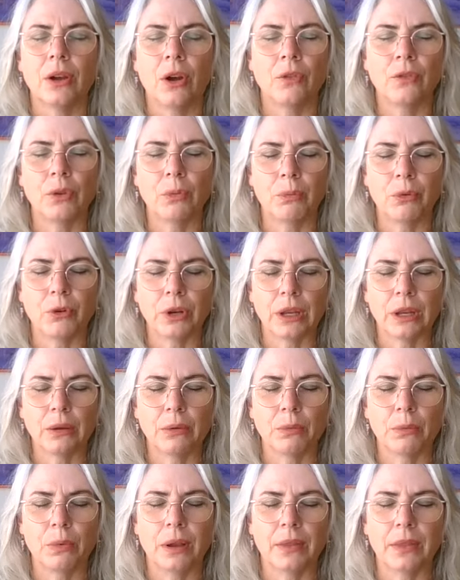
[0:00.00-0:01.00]
of your
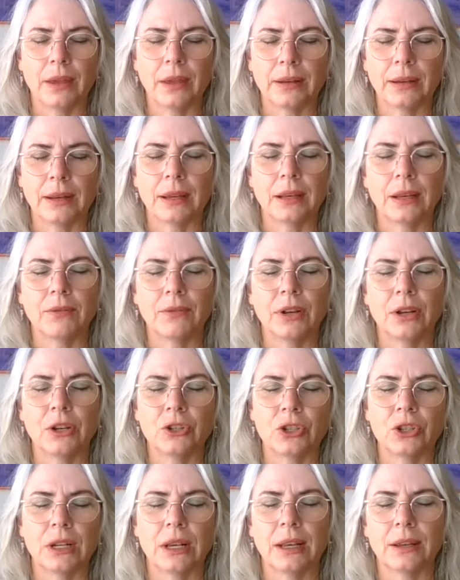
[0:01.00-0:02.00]
body where that negative
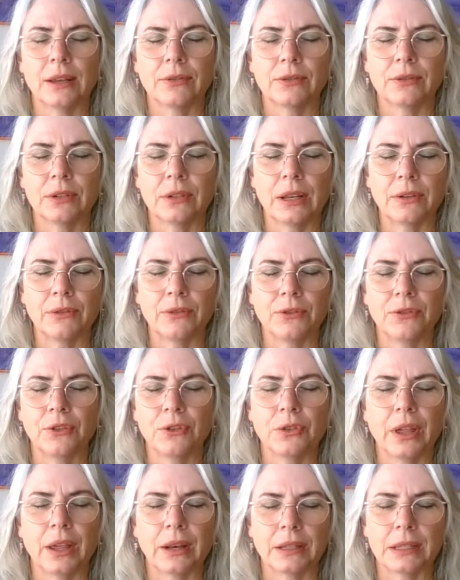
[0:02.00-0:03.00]
energy left, and
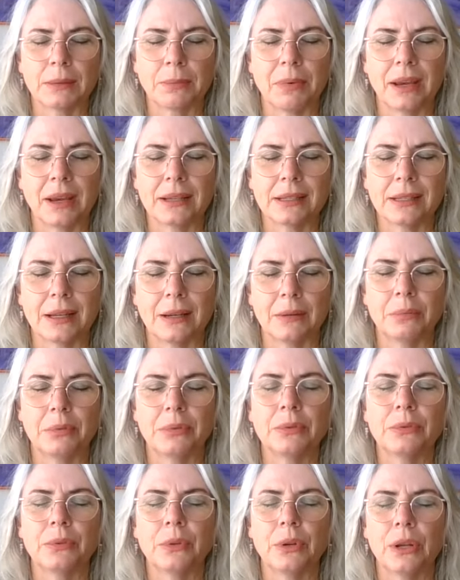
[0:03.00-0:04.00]
fill that space up